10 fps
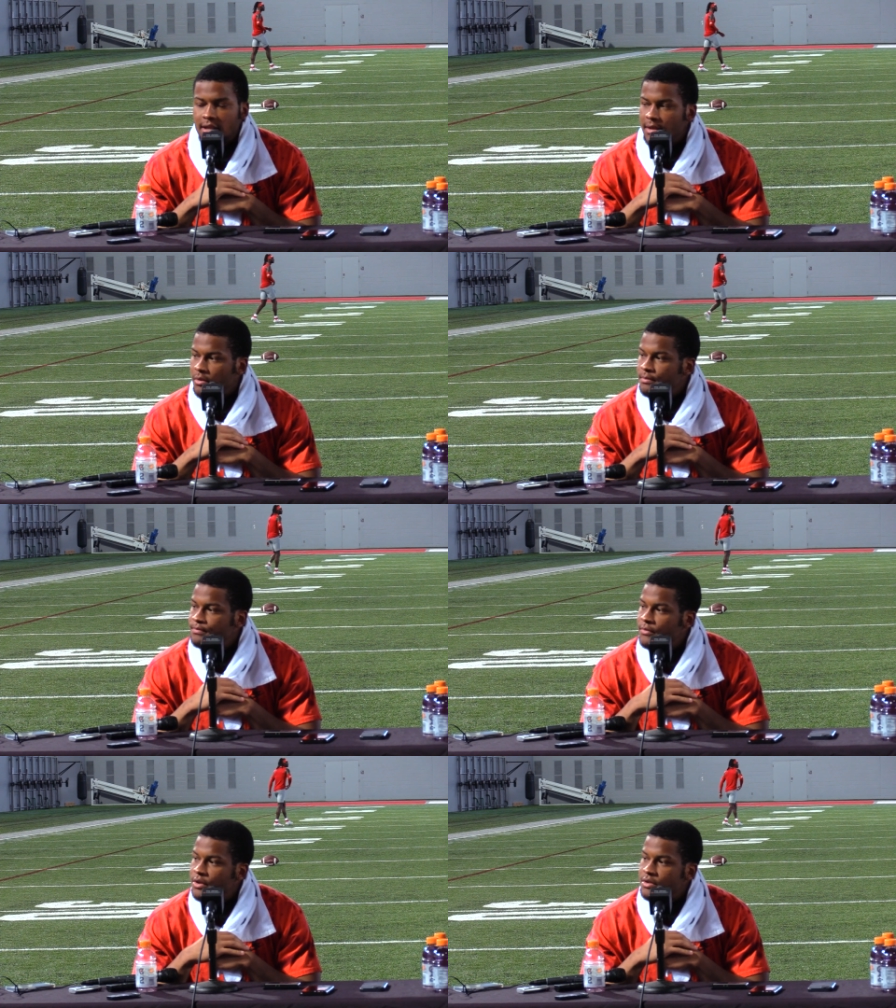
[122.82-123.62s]
labrum.
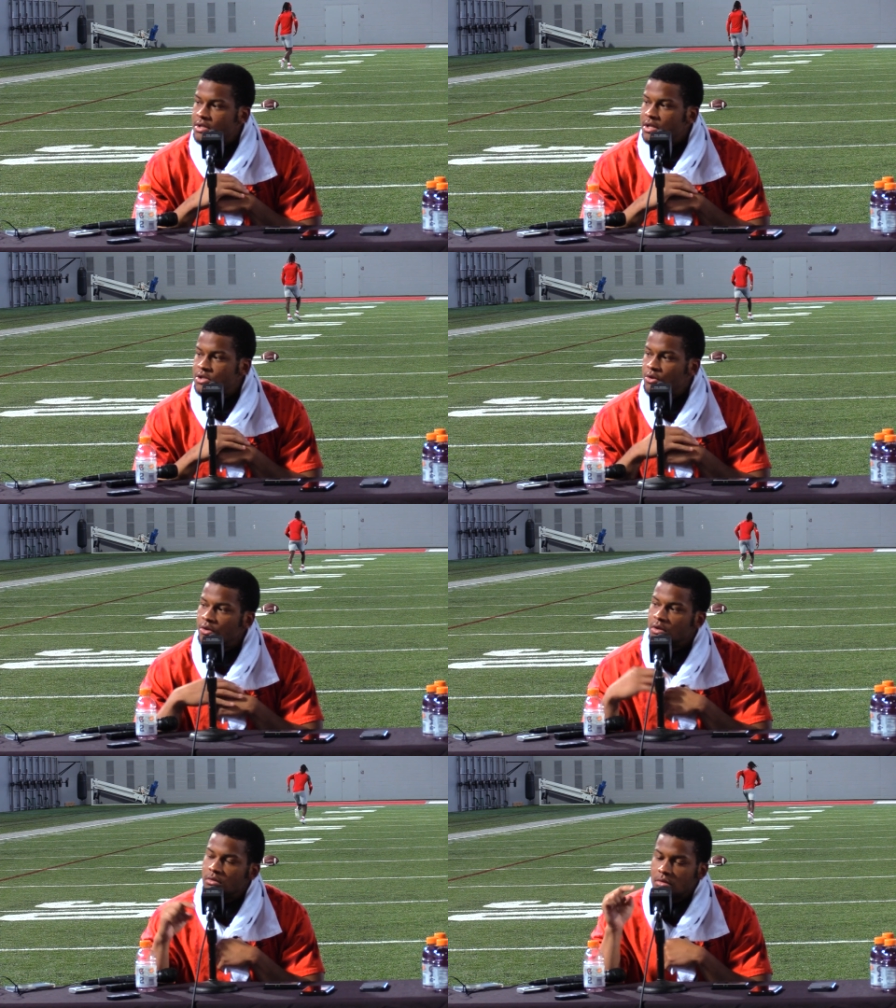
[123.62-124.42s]
It was
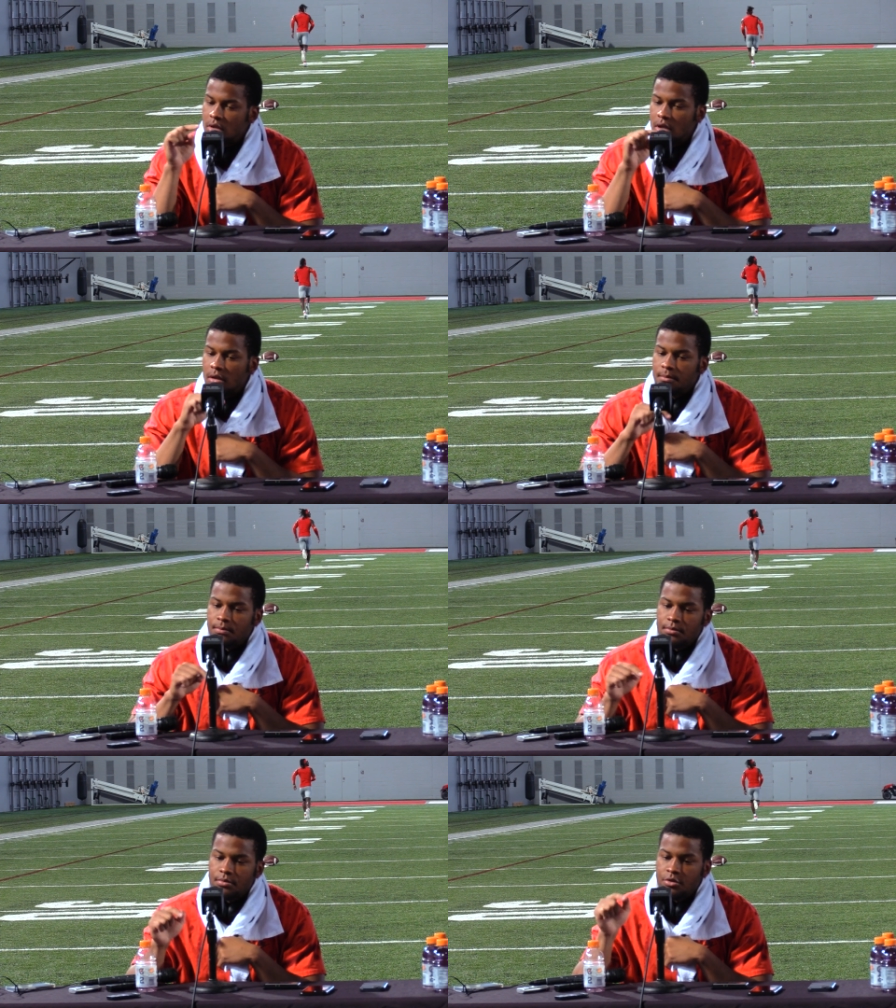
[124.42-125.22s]
torn.
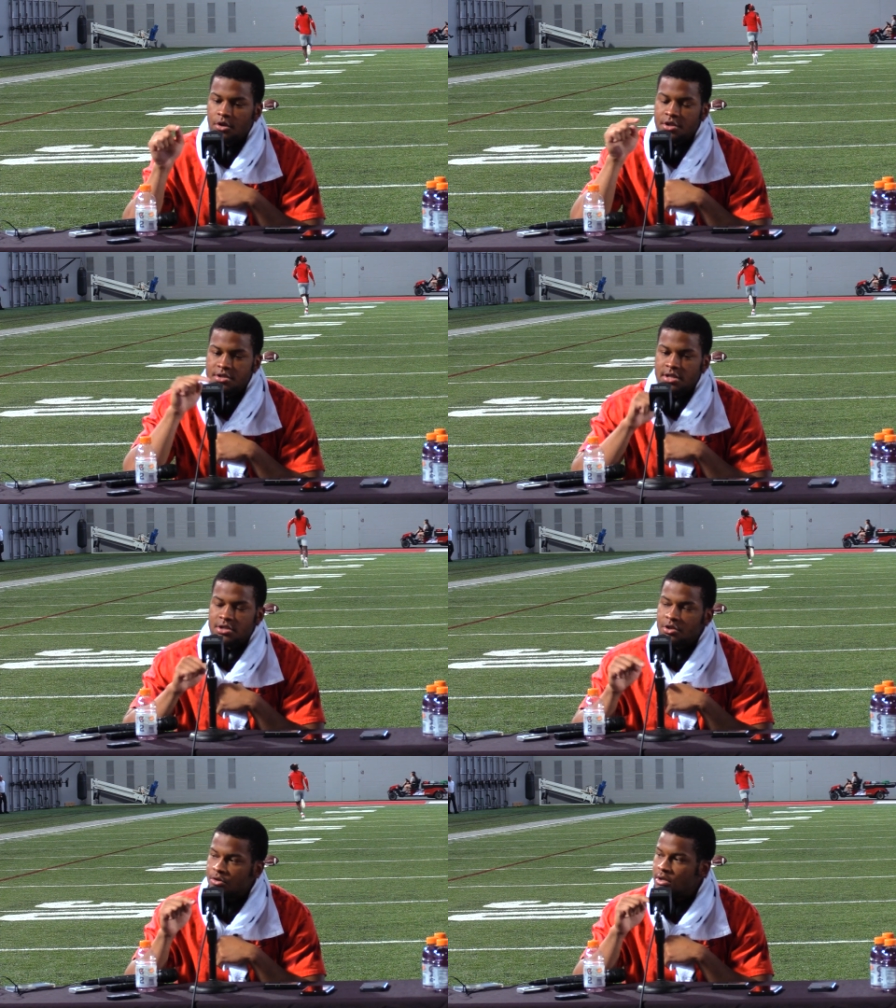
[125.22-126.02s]

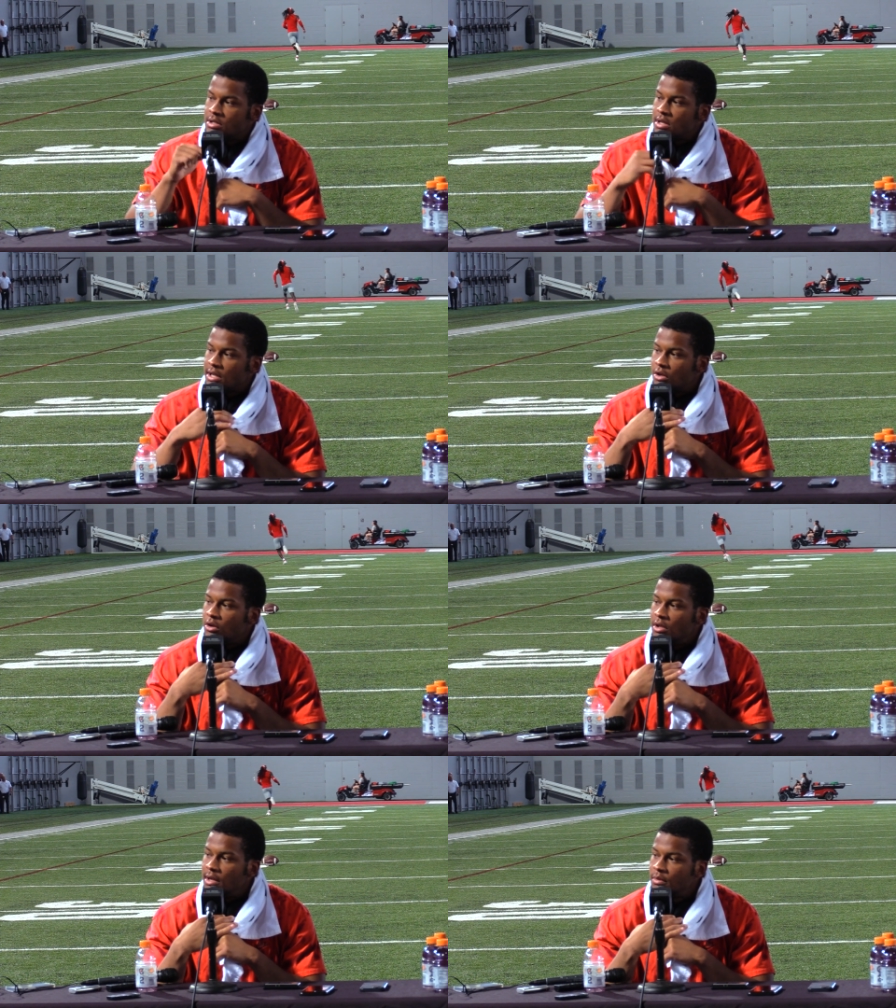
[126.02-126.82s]
360 degrees, like the
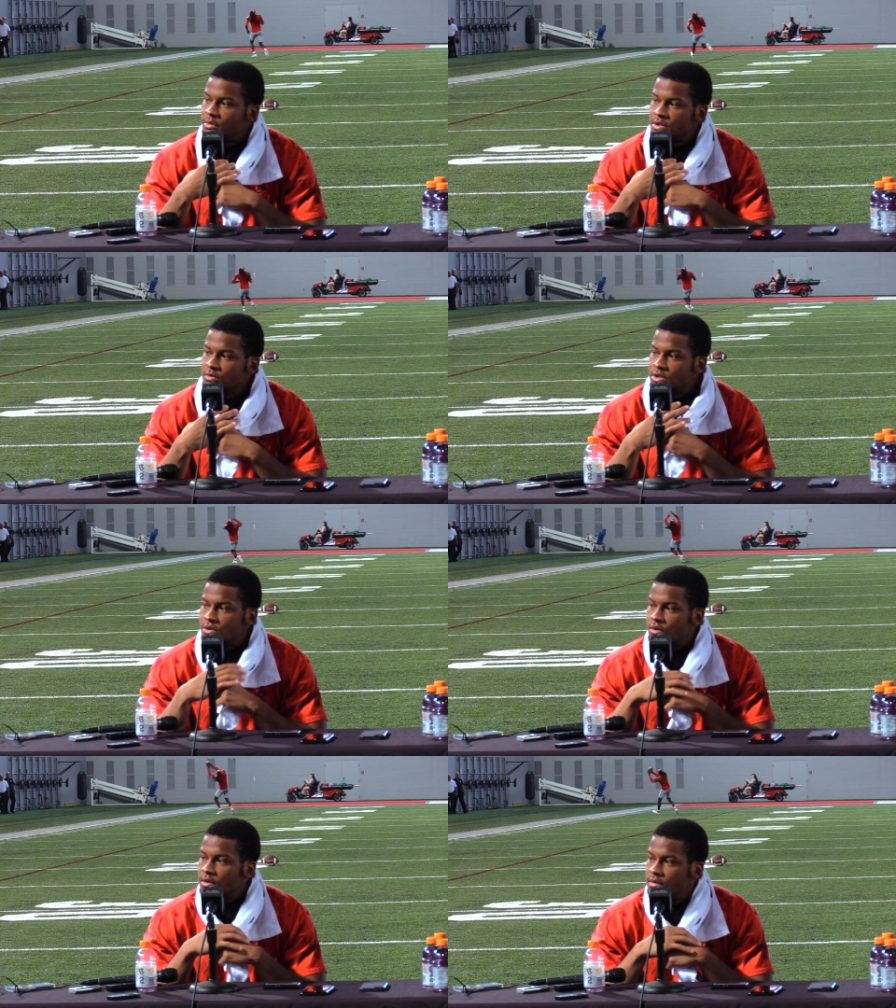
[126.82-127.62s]
whole labrum was torn.